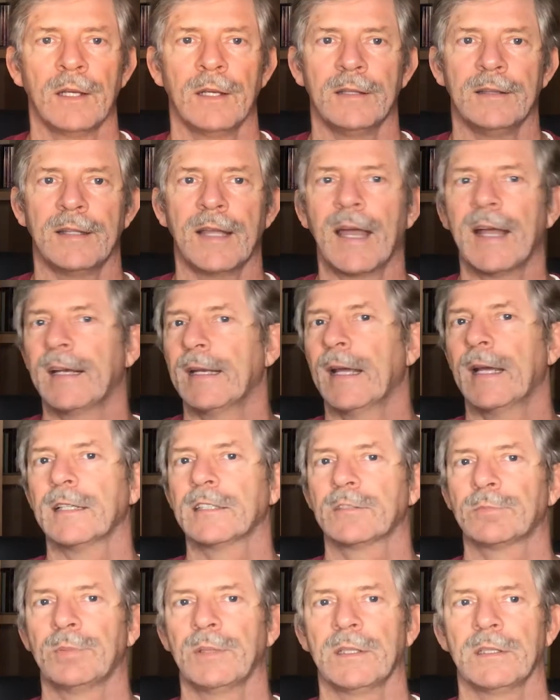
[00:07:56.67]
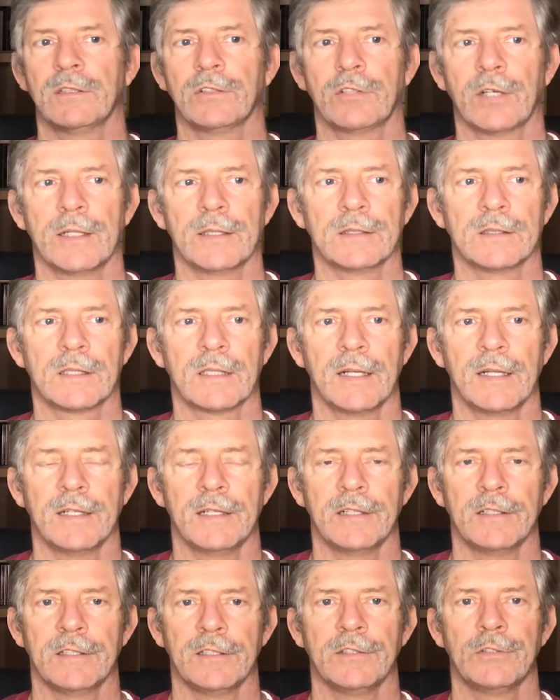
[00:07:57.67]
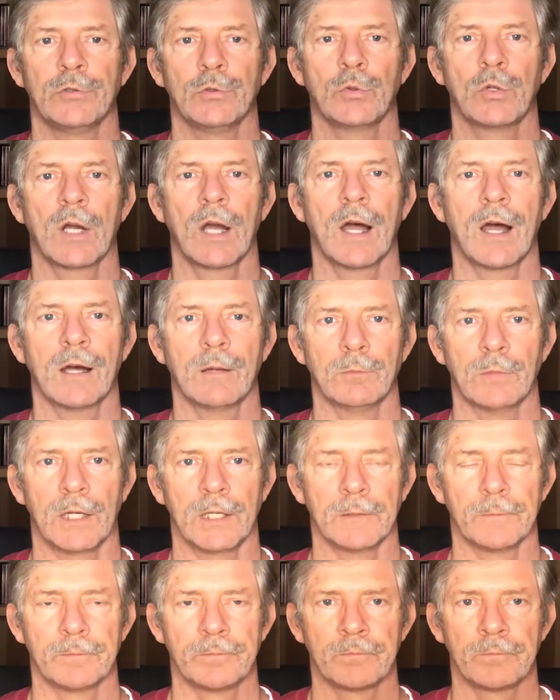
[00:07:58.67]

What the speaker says: that has been translated into karma.